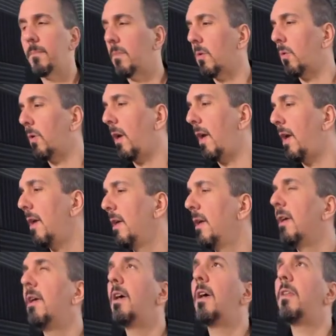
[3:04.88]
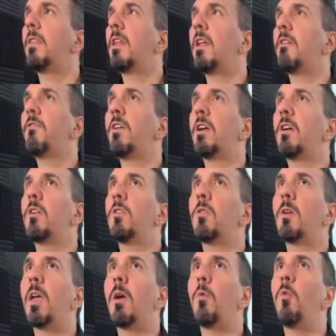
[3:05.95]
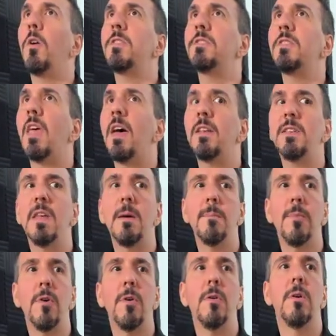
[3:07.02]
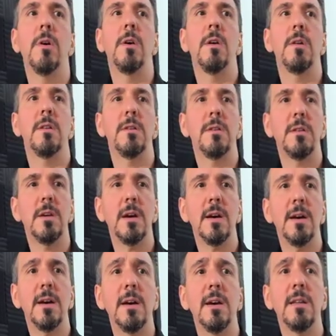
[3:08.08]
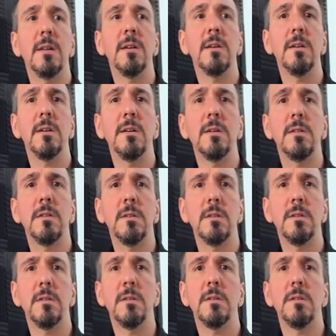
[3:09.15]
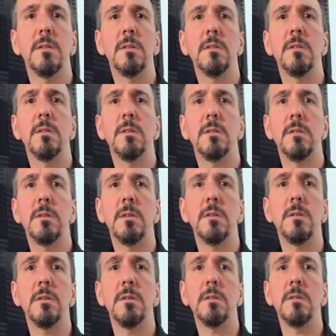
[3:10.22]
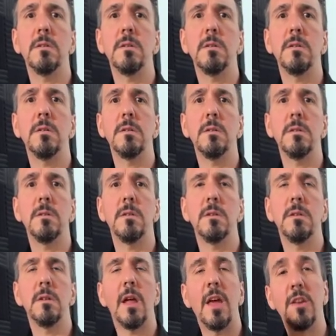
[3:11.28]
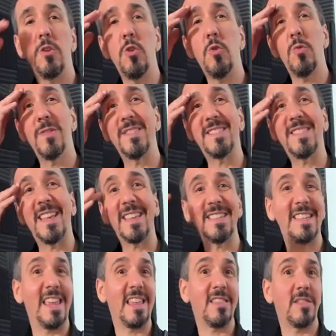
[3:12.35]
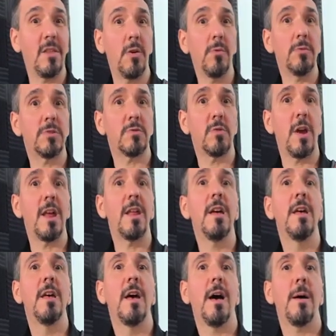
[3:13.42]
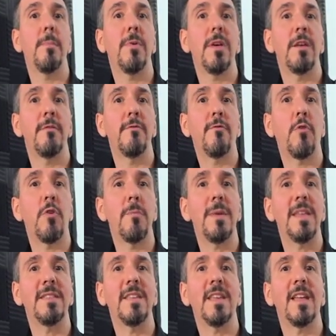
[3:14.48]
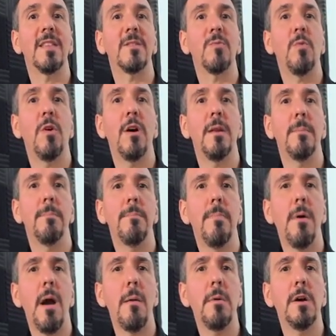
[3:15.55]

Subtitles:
Okay. And then I figured, okay, what's that tempo? Da da na na na da da. I knew it was 16th notes, right? I'm playing 4 beats against 1. That's